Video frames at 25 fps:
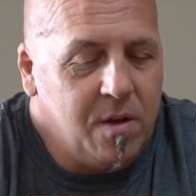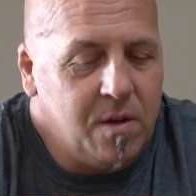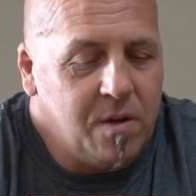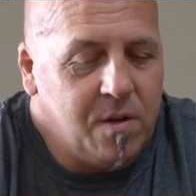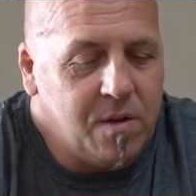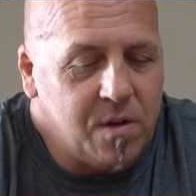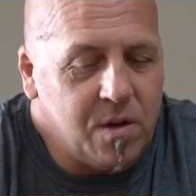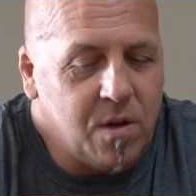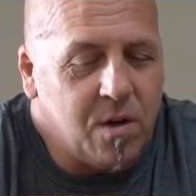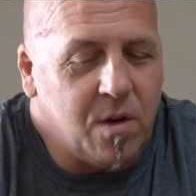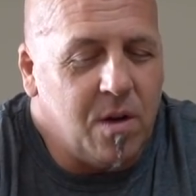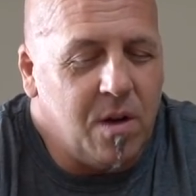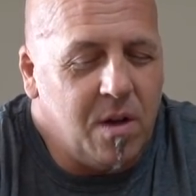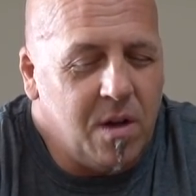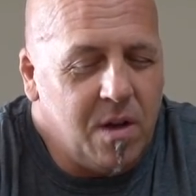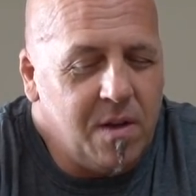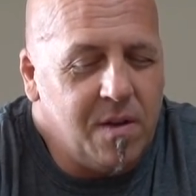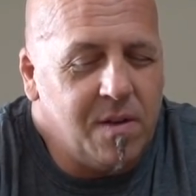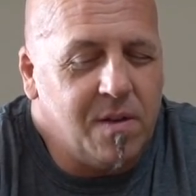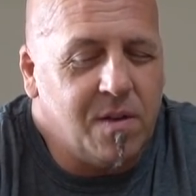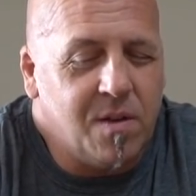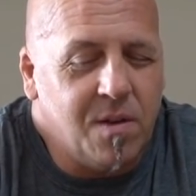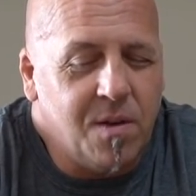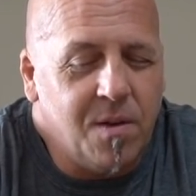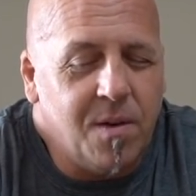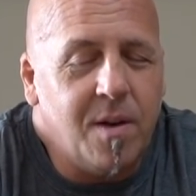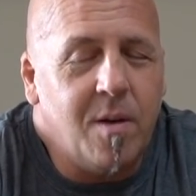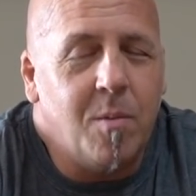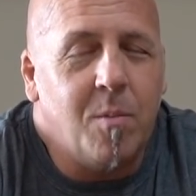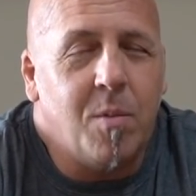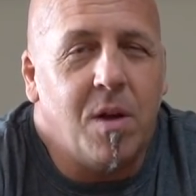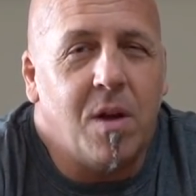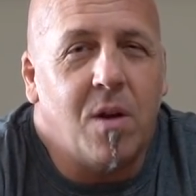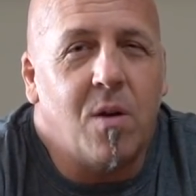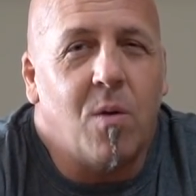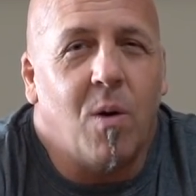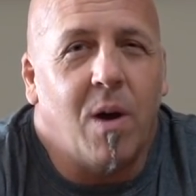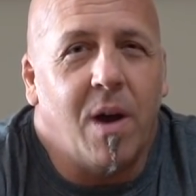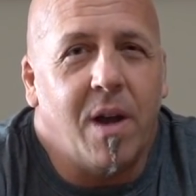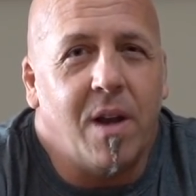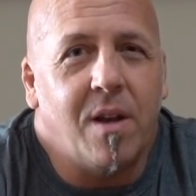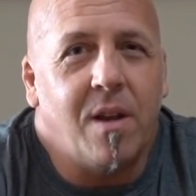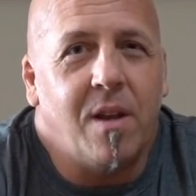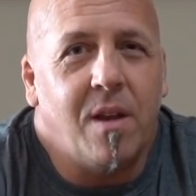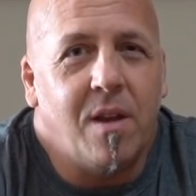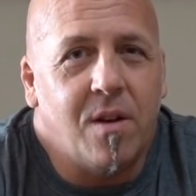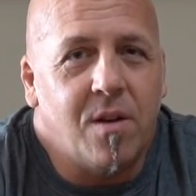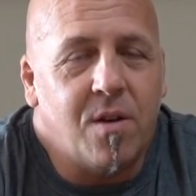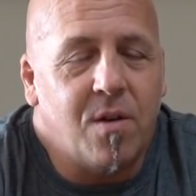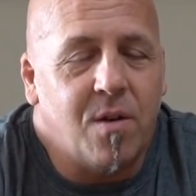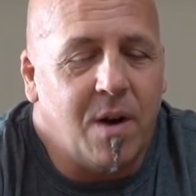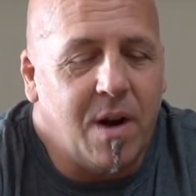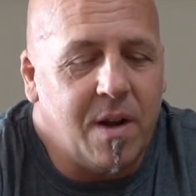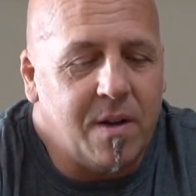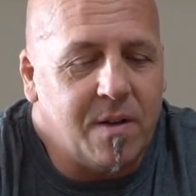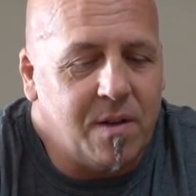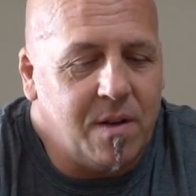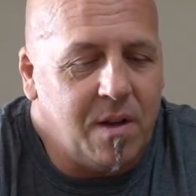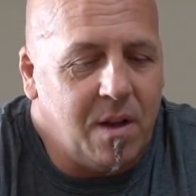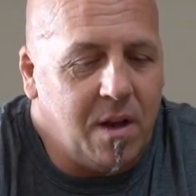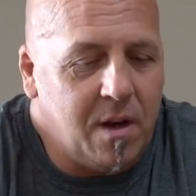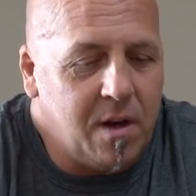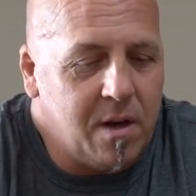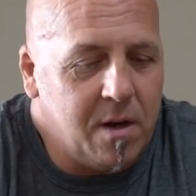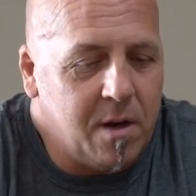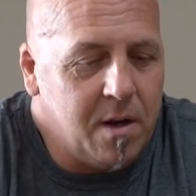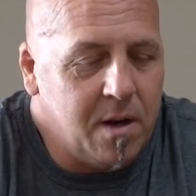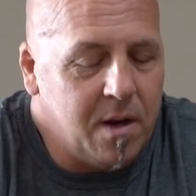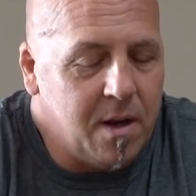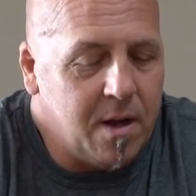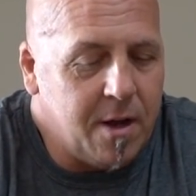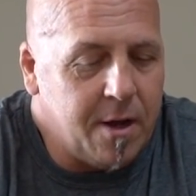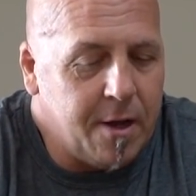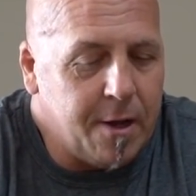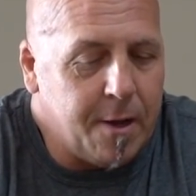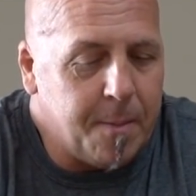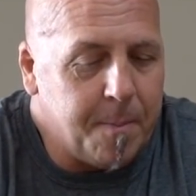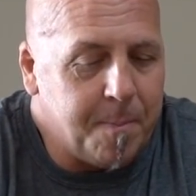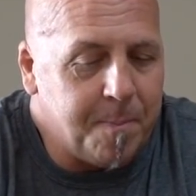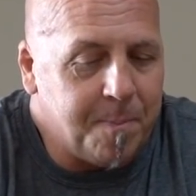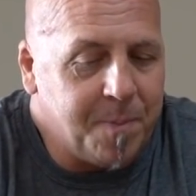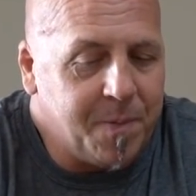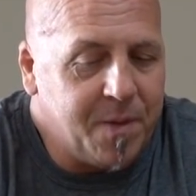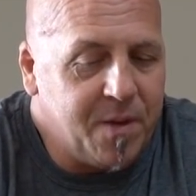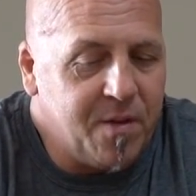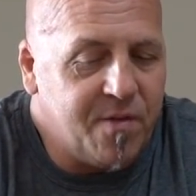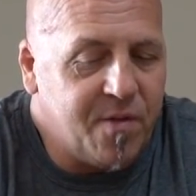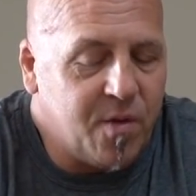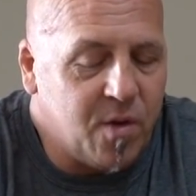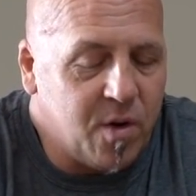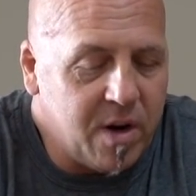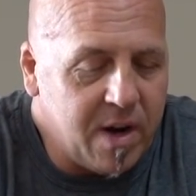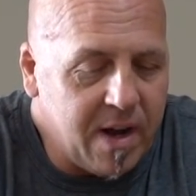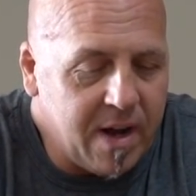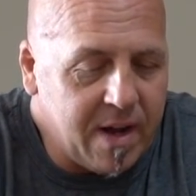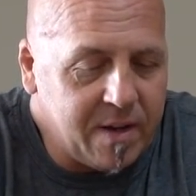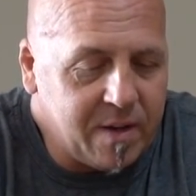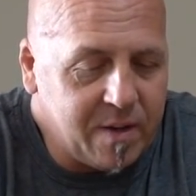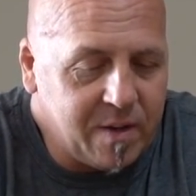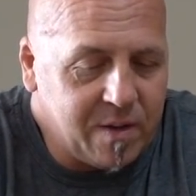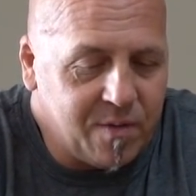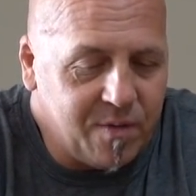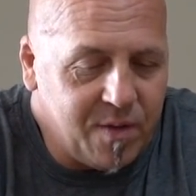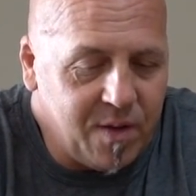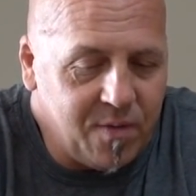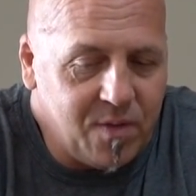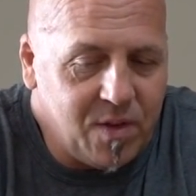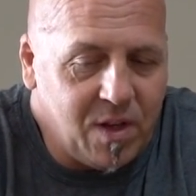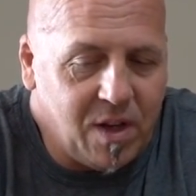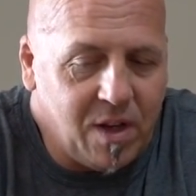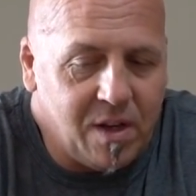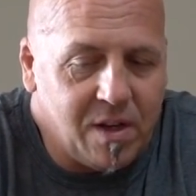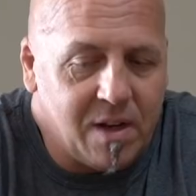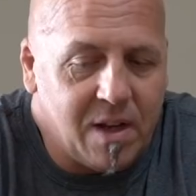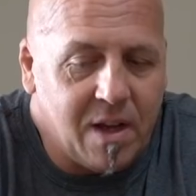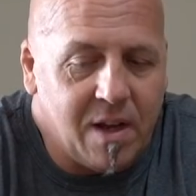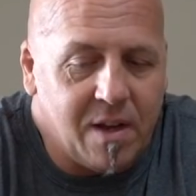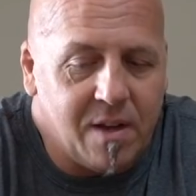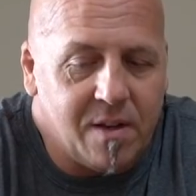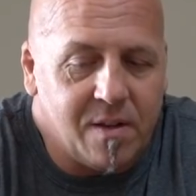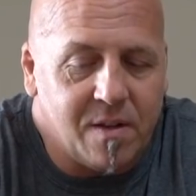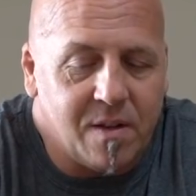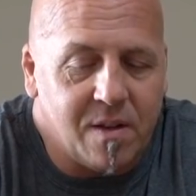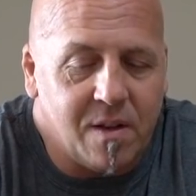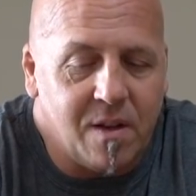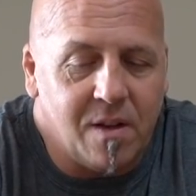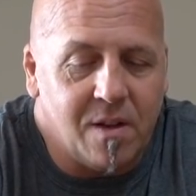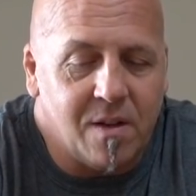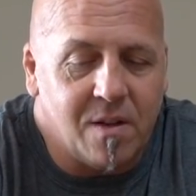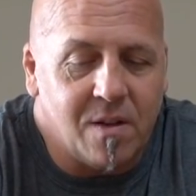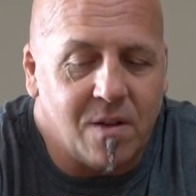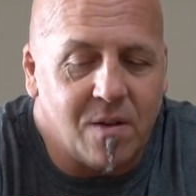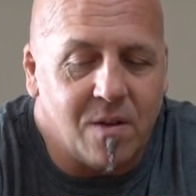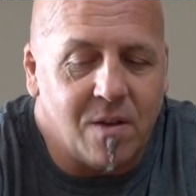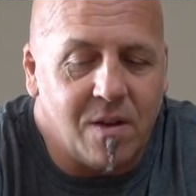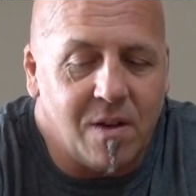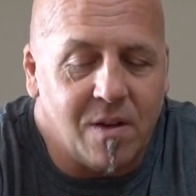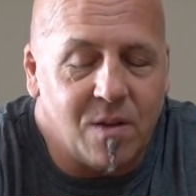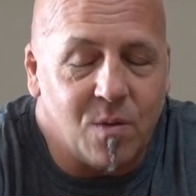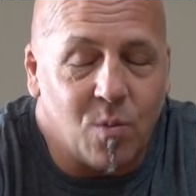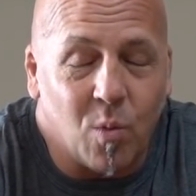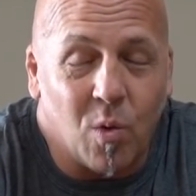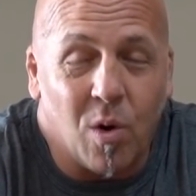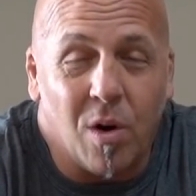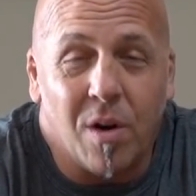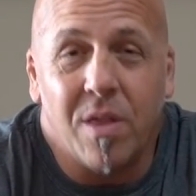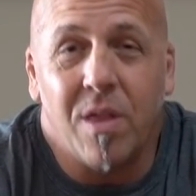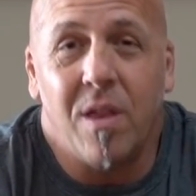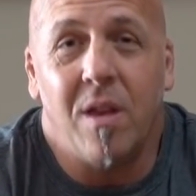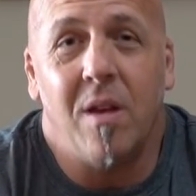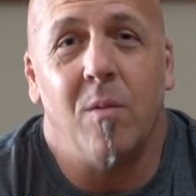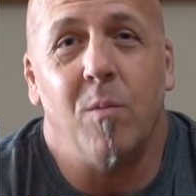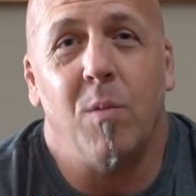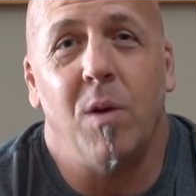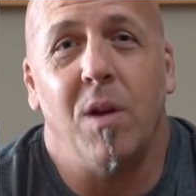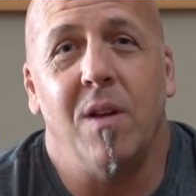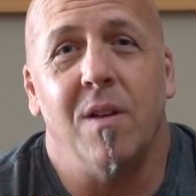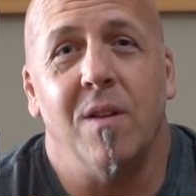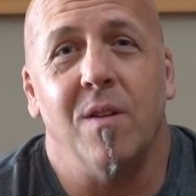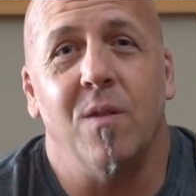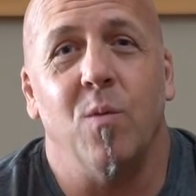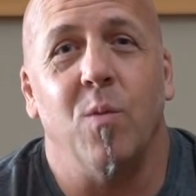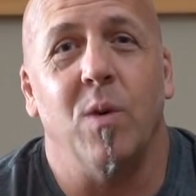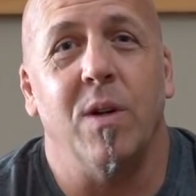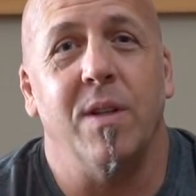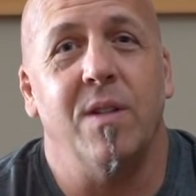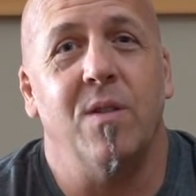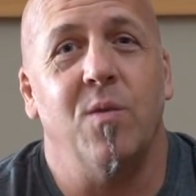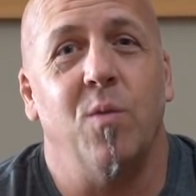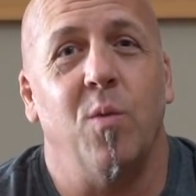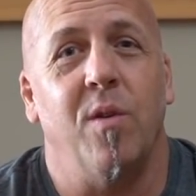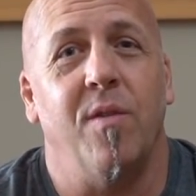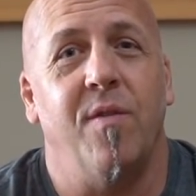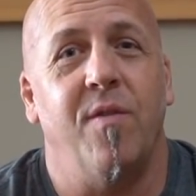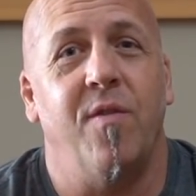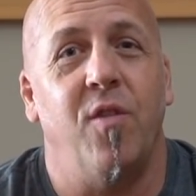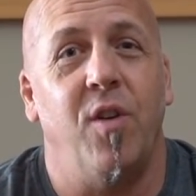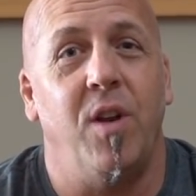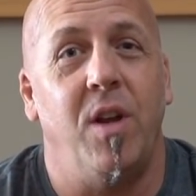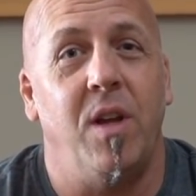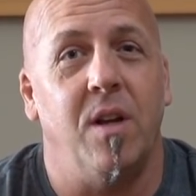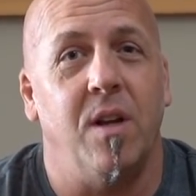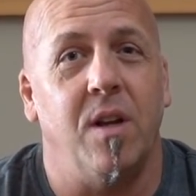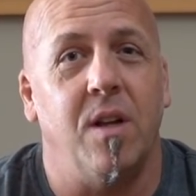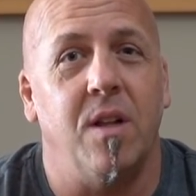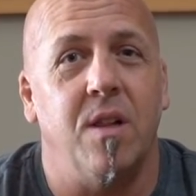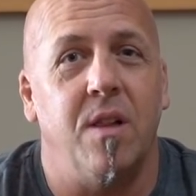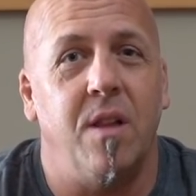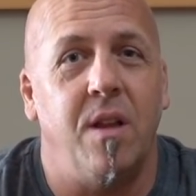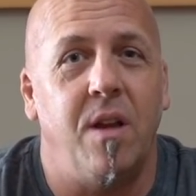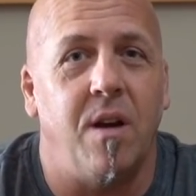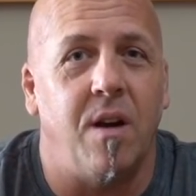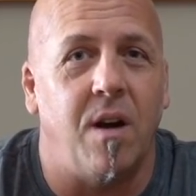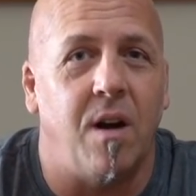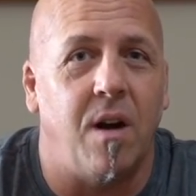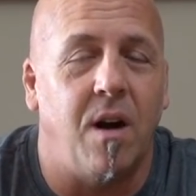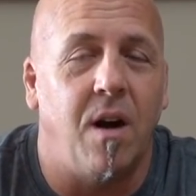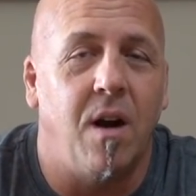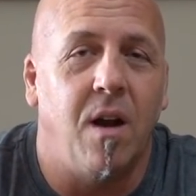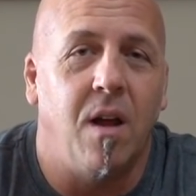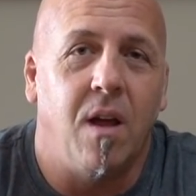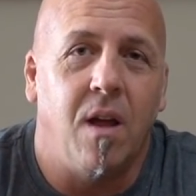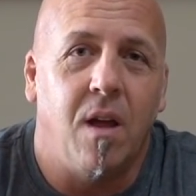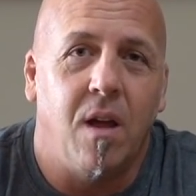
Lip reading: So it is going to be quite interesting. For us, 15 days is worth it, because once we're free and clear,